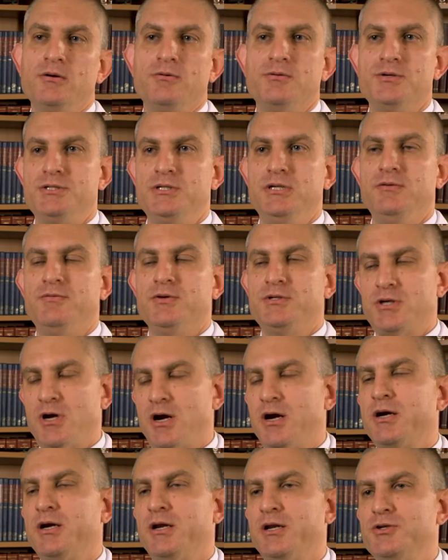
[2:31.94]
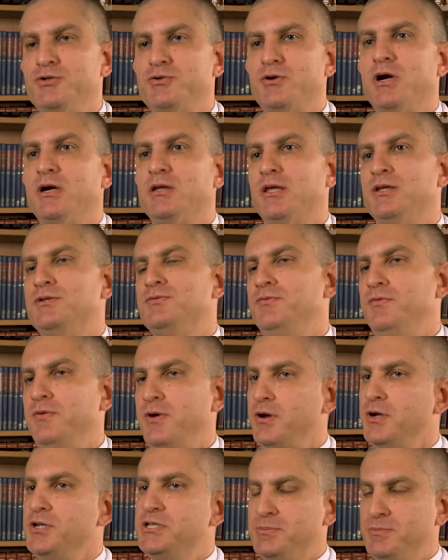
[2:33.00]
receive a targeted drug that's
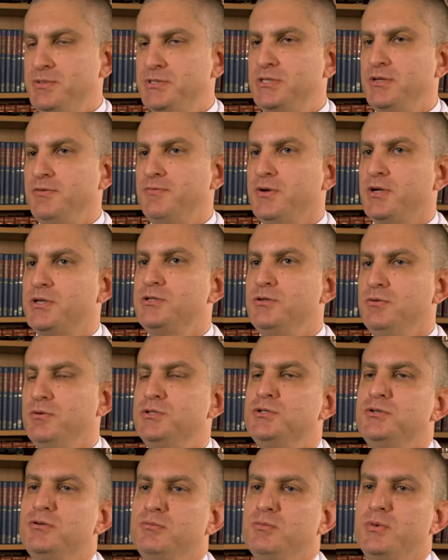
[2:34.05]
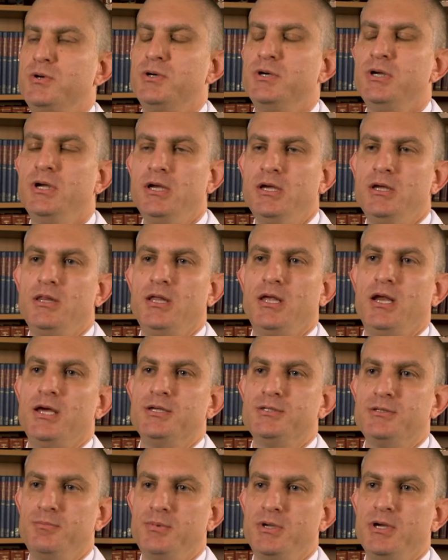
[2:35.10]
very specific to a tumor that
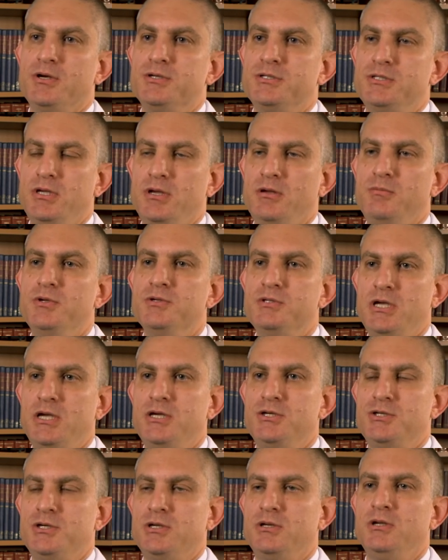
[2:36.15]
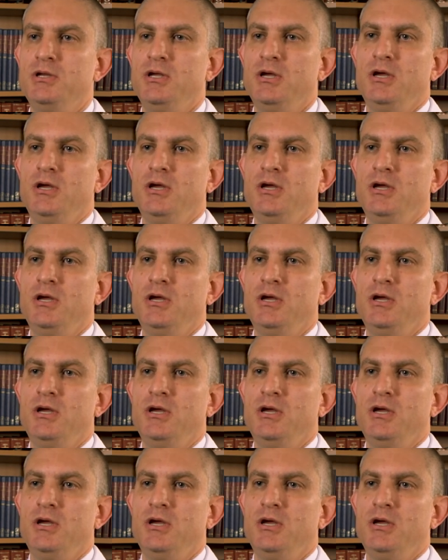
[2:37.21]
has a BRCA mutation.